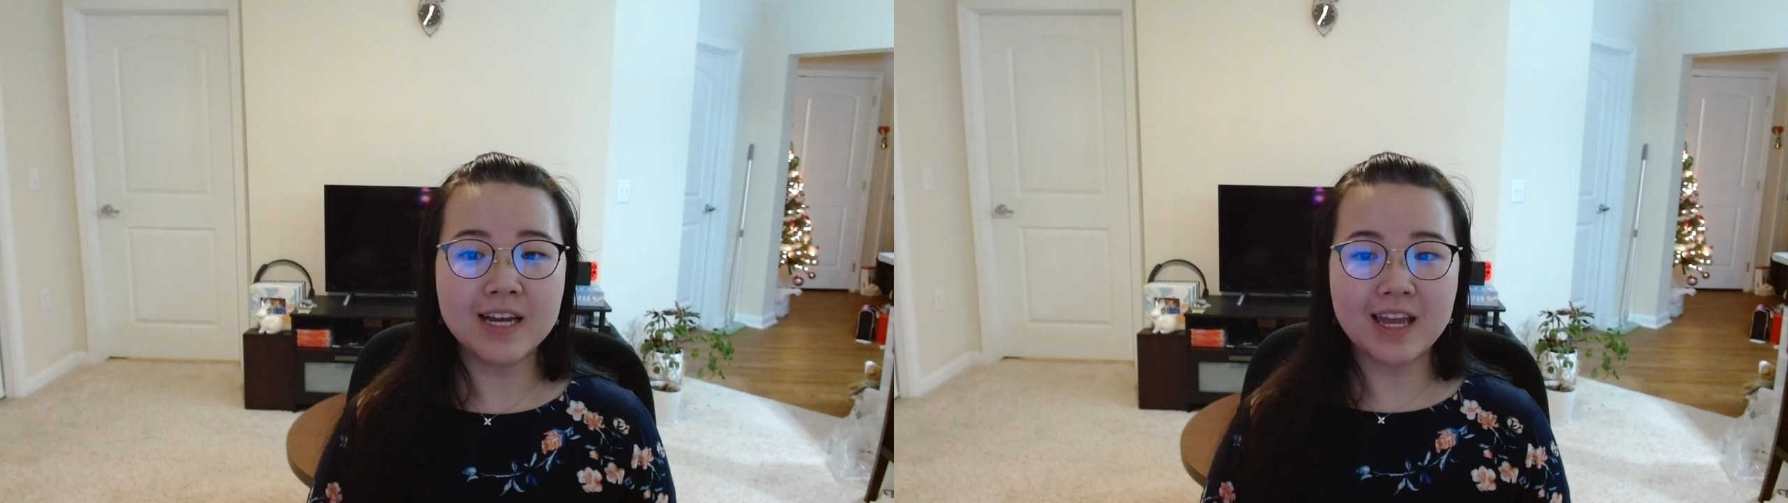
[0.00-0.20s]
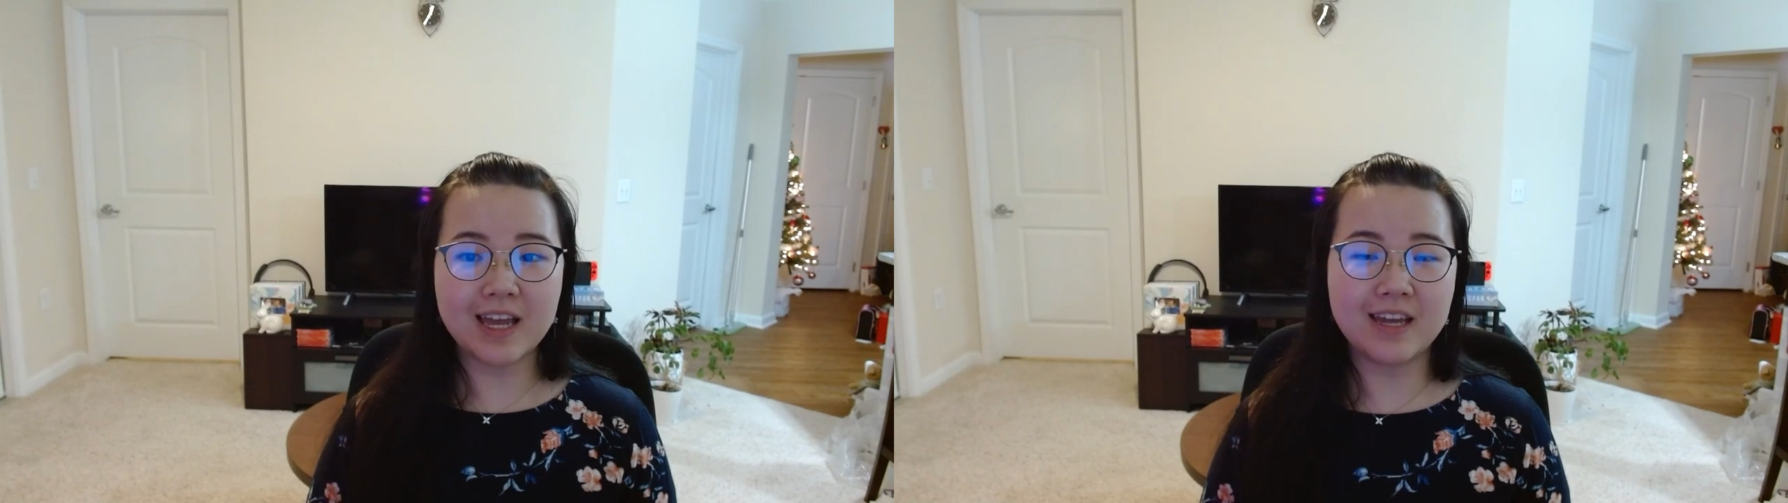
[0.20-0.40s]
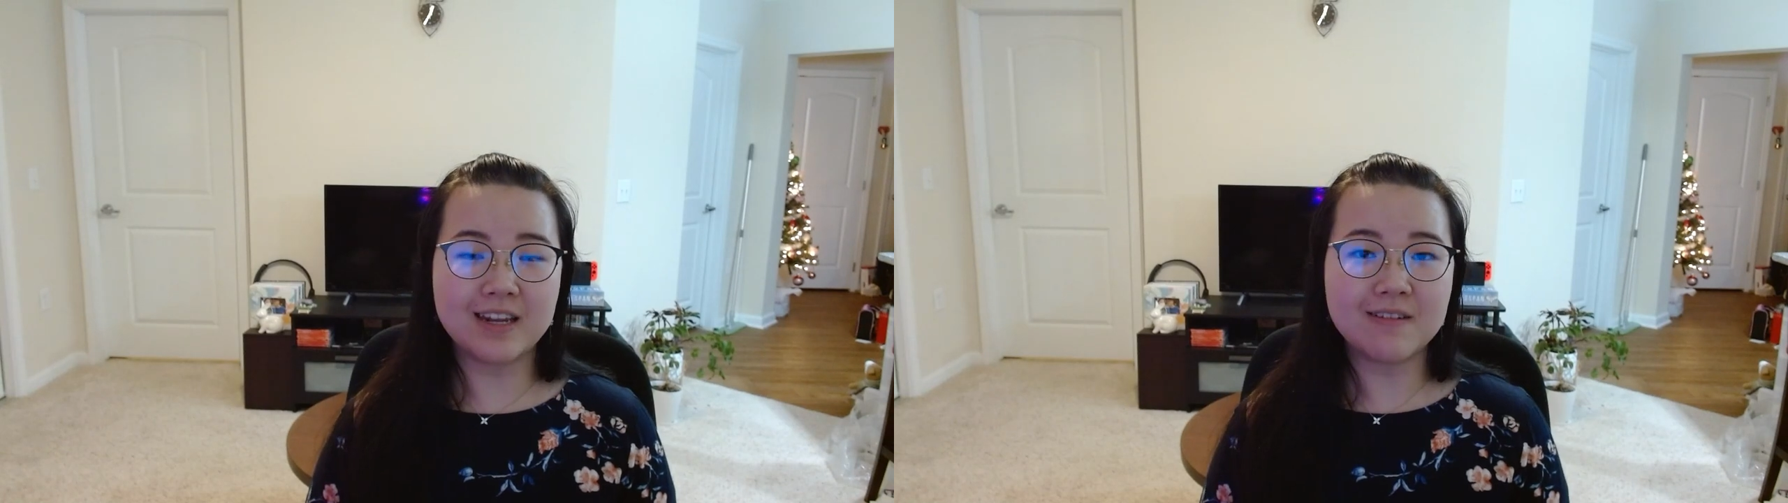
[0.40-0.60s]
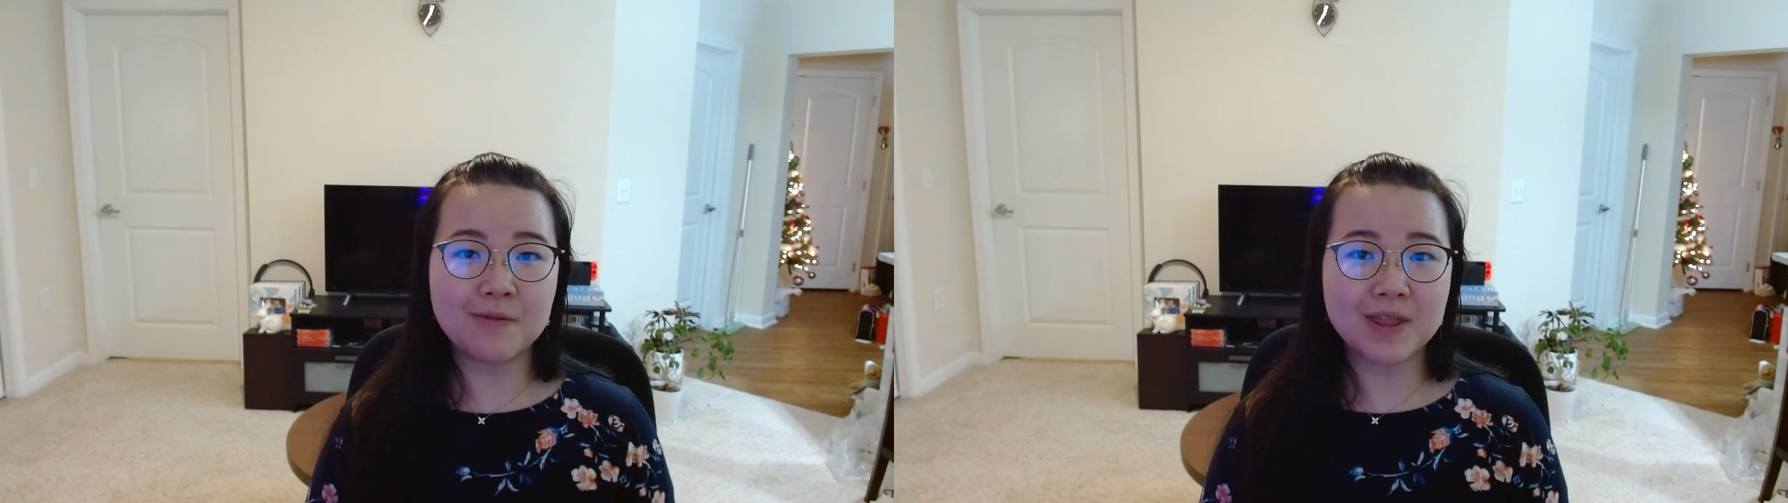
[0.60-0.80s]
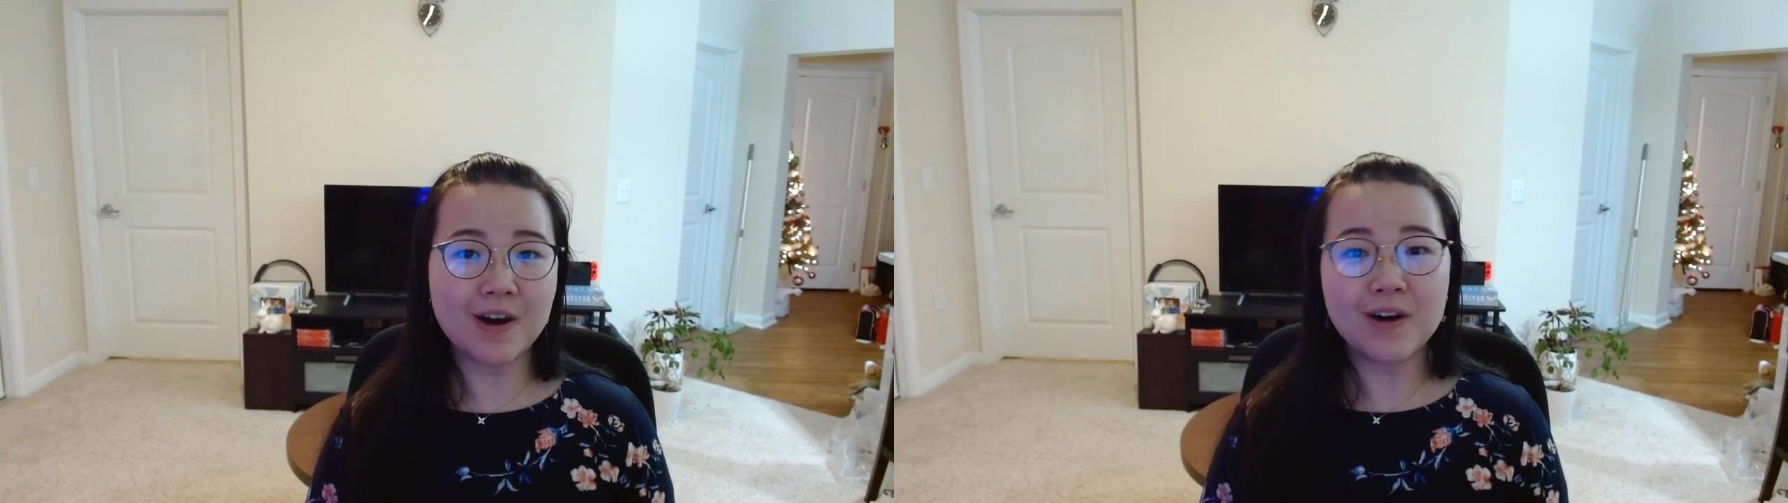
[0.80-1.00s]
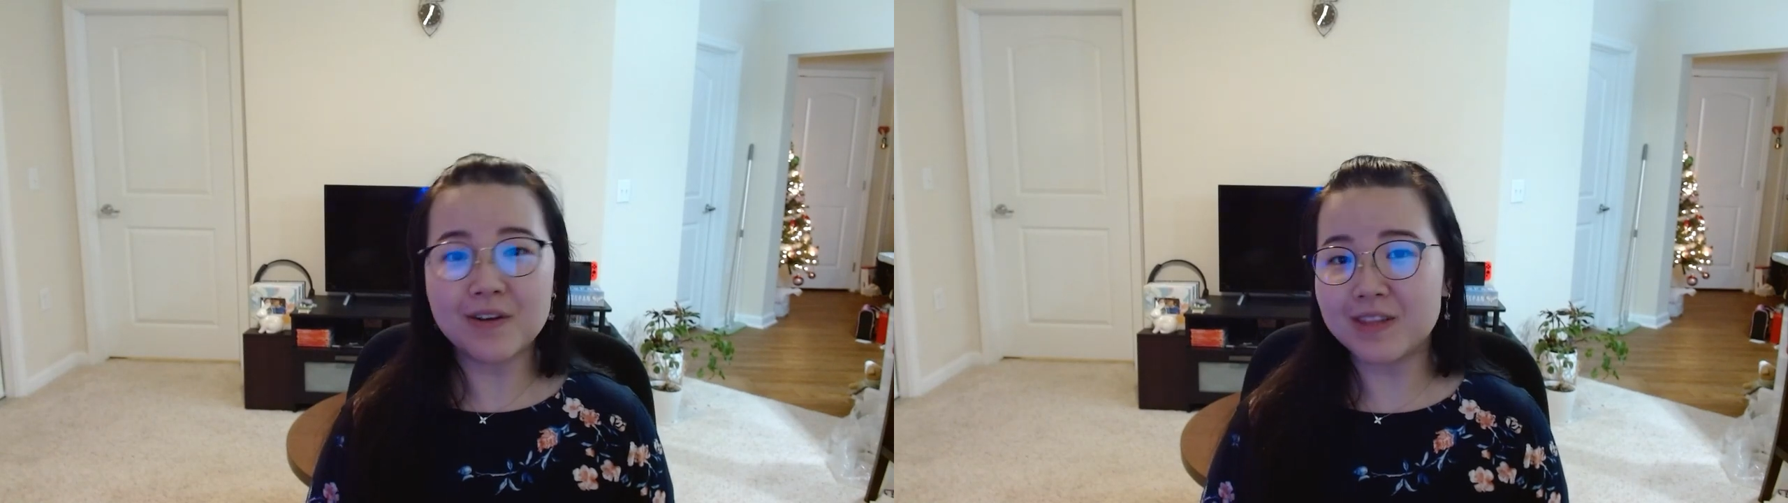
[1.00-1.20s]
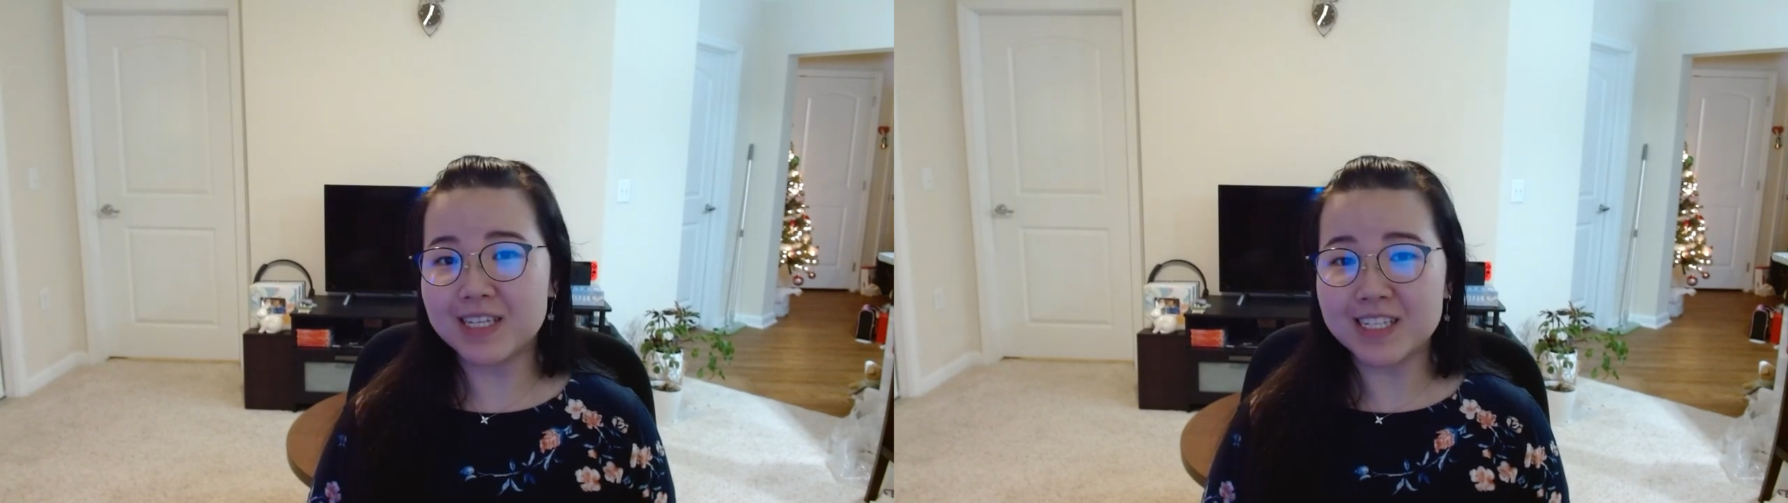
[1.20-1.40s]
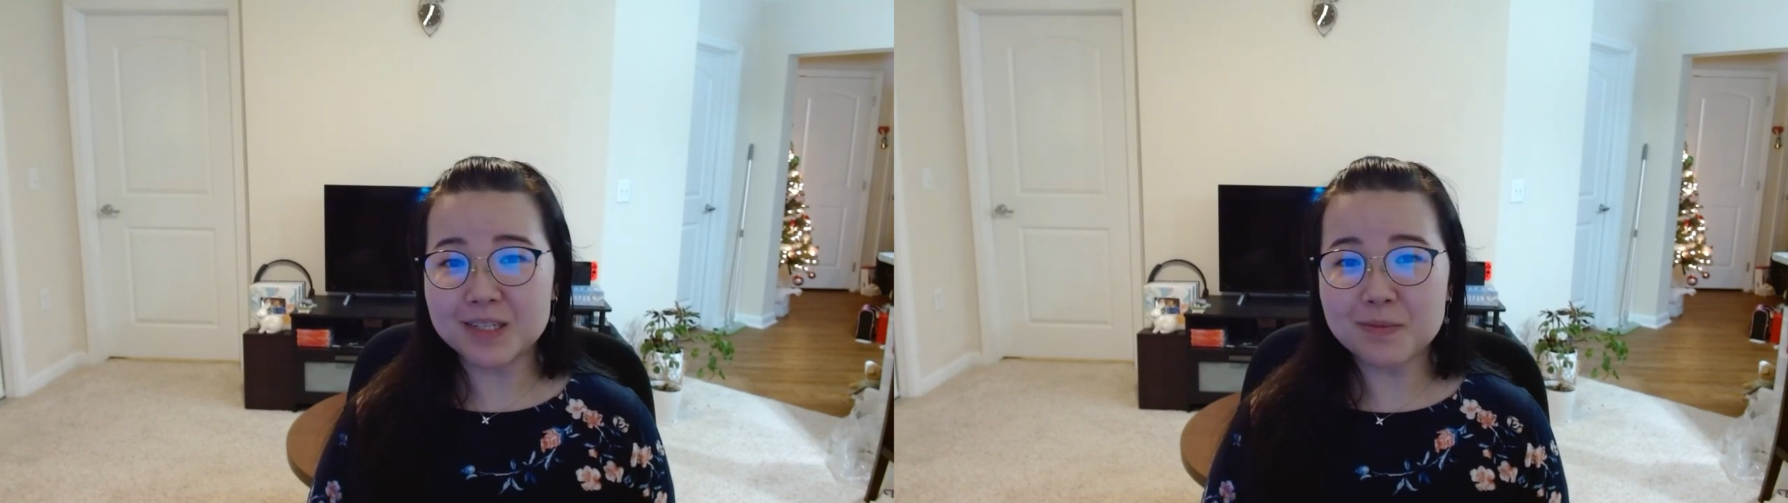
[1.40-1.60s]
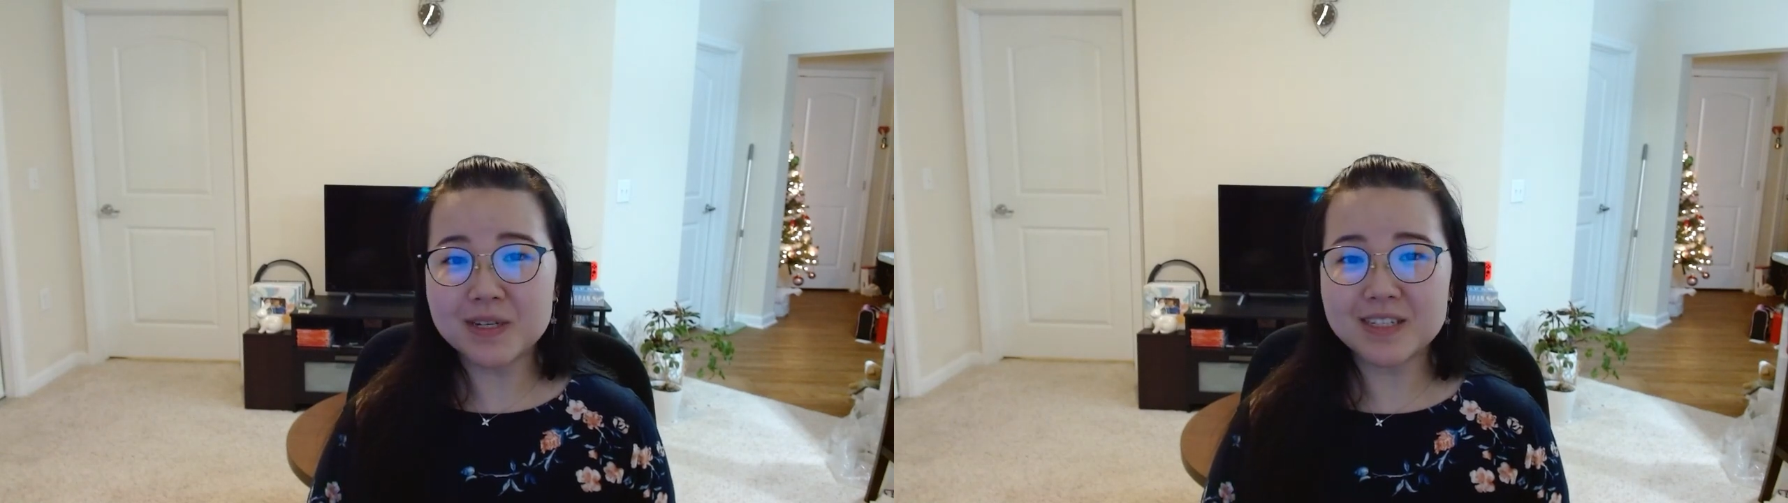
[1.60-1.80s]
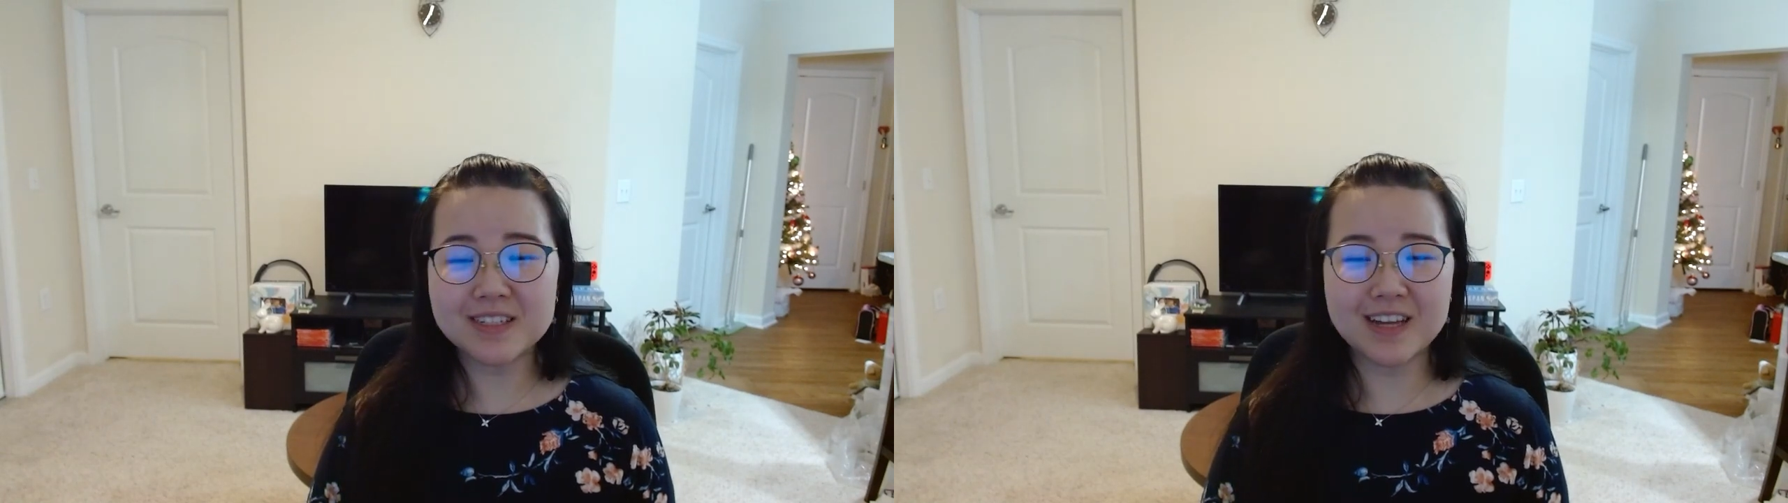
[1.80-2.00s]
and with all of these experiences,